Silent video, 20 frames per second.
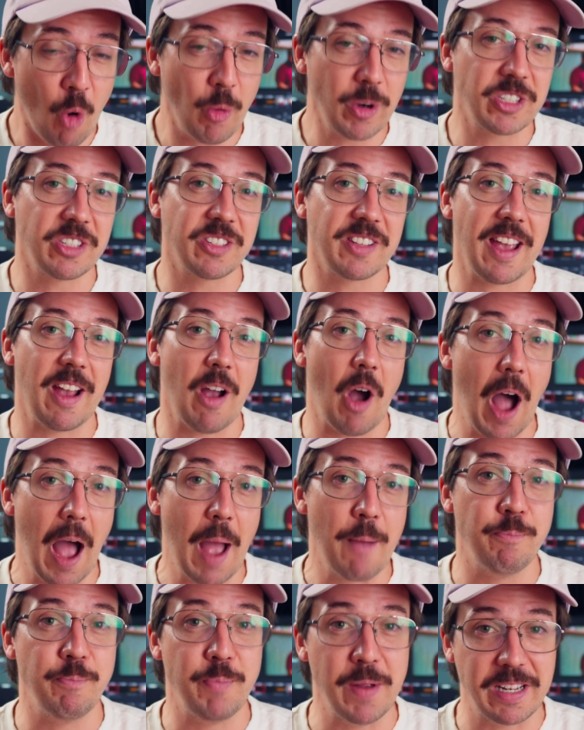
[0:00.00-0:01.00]
which is a
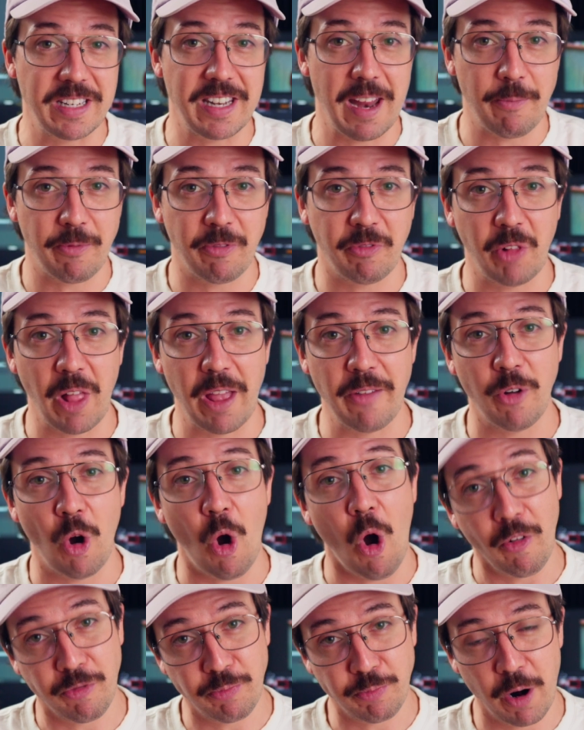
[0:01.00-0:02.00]
high bit depth flavor
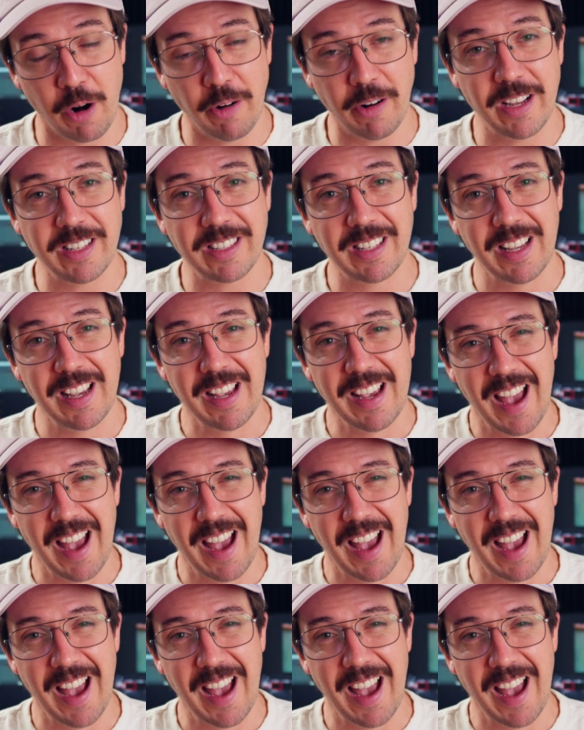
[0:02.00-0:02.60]
of ProRes,